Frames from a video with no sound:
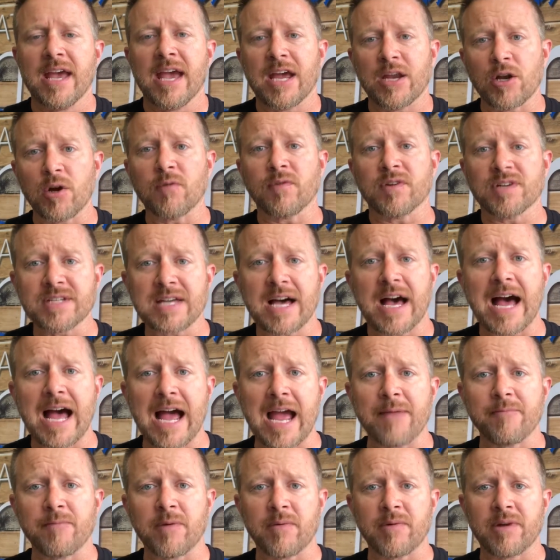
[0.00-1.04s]
And over
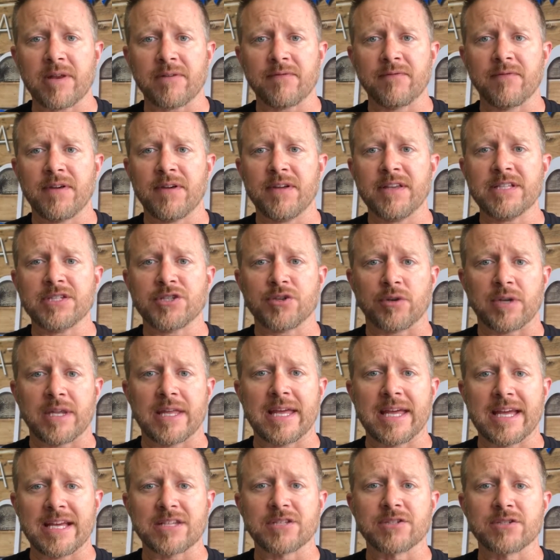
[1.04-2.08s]
time, we would
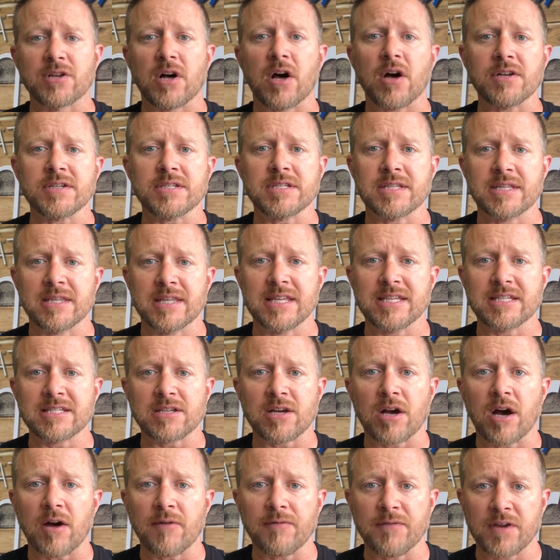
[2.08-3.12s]
eventually exhaust this
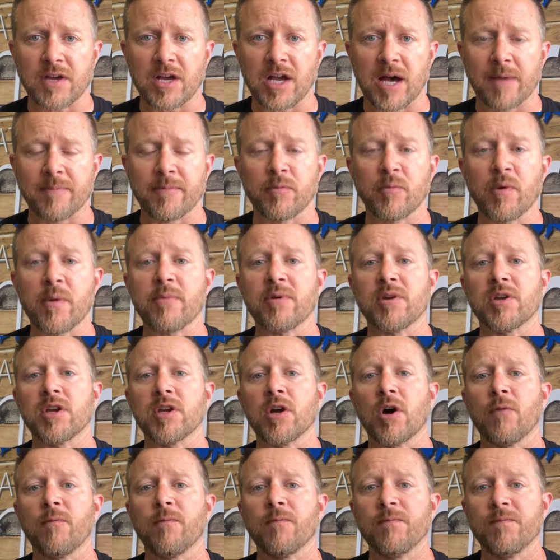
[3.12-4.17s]
coffee cup, and we would
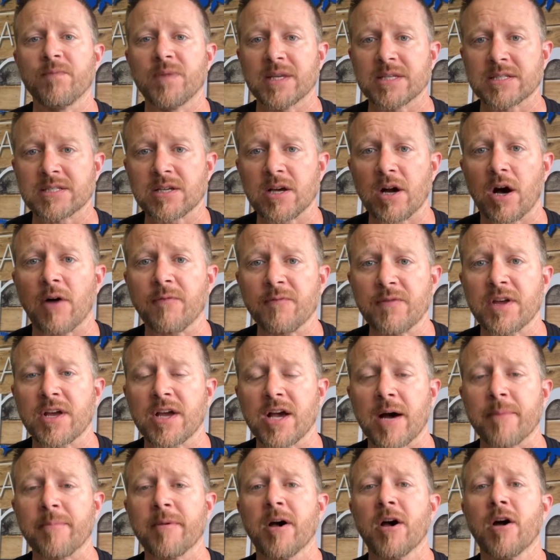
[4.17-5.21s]
know this coffee
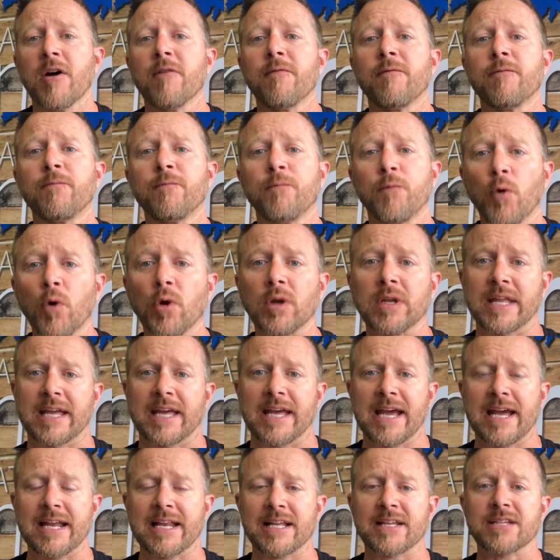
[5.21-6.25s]
cup
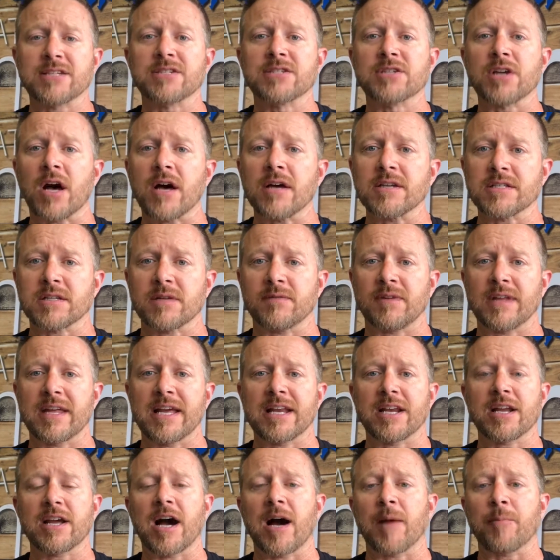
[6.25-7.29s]
fully and exhaustively
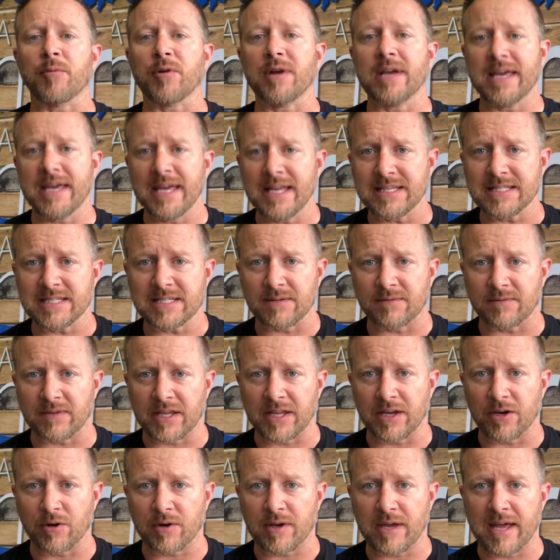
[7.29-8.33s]
and
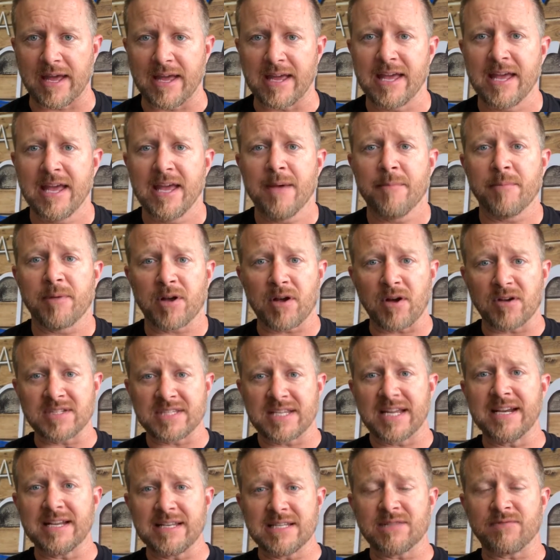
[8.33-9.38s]
comprehensively, okay? Because
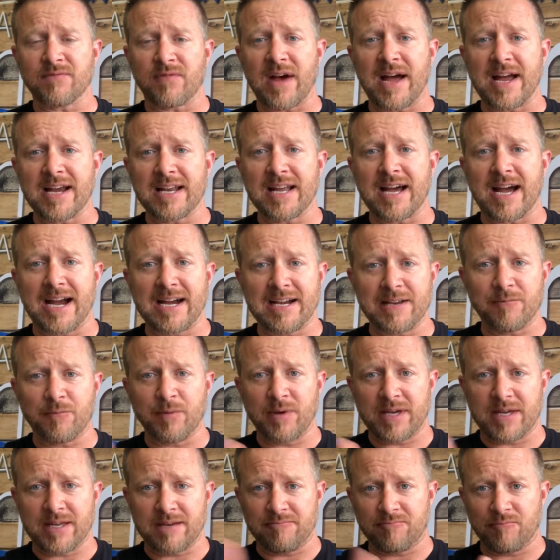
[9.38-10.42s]
it is finite, and
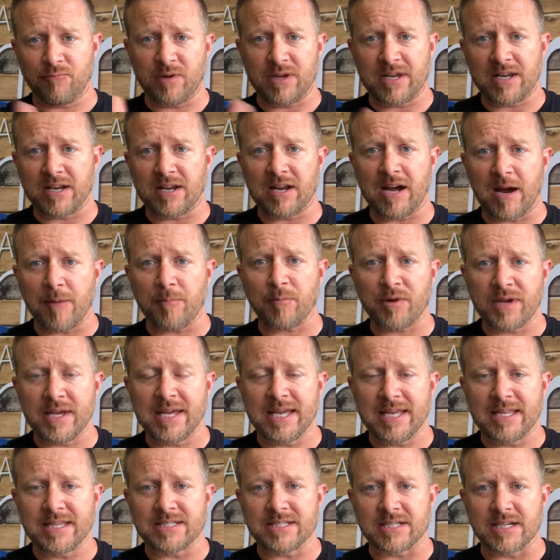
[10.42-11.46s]
we can
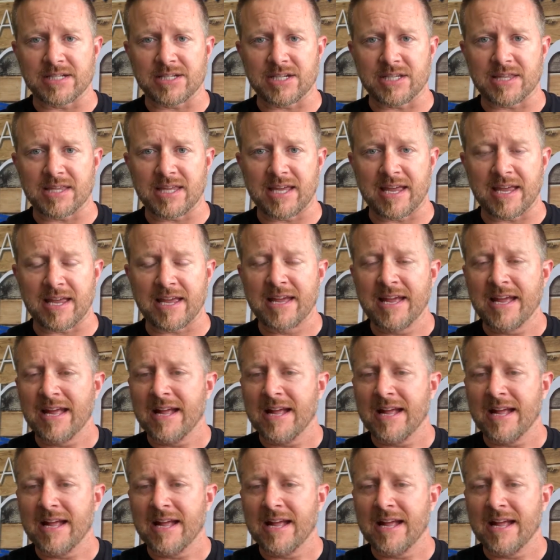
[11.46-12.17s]
comprehend such a thing.